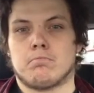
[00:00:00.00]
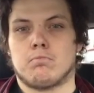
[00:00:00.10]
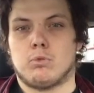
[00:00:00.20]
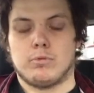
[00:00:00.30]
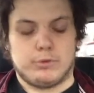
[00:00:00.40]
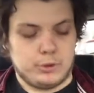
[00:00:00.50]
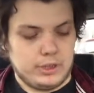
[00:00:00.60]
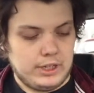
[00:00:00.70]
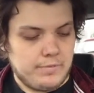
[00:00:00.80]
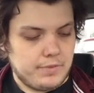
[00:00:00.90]
run through
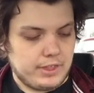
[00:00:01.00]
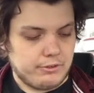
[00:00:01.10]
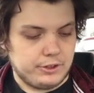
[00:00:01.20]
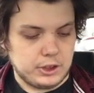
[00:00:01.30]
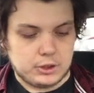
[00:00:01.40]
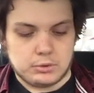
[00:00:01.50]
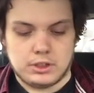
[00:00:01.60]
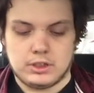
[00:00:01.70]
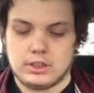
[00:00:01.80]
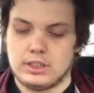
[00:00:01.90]
that. The first
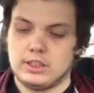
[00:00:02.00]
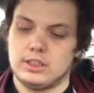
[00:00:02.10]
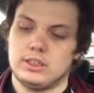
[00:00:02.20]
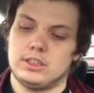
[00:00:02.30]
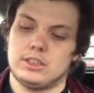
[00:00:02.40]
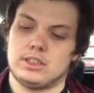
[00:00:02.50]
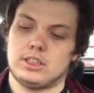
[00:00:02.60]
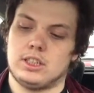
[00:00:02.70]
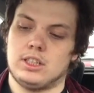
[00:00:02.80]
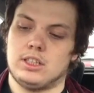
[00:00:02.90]
one
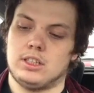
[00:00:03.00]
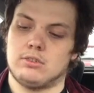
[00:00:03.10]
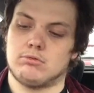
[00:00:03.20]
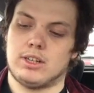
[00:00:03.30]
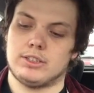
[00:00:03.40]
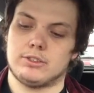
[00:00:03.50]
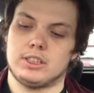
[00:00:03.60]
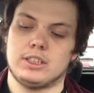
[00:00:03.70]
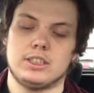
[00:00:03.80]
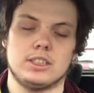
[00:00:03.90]
is
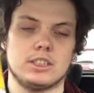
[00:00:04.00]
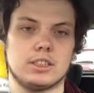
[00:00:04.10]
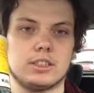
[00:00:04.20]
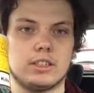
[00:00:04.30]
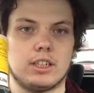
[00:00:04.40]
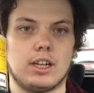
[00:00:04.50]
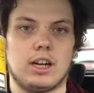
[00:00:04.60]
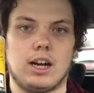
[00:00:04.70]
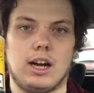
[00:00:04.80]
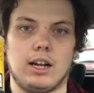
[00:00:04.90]
Rattray's
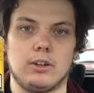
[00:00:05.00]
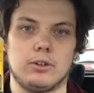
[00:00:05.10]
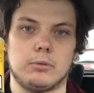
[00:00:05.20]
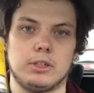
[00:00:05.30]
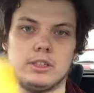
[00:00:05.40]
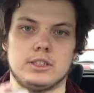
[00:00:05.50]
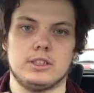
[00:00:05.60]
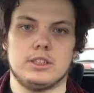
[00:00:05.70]
Hallow the Wind.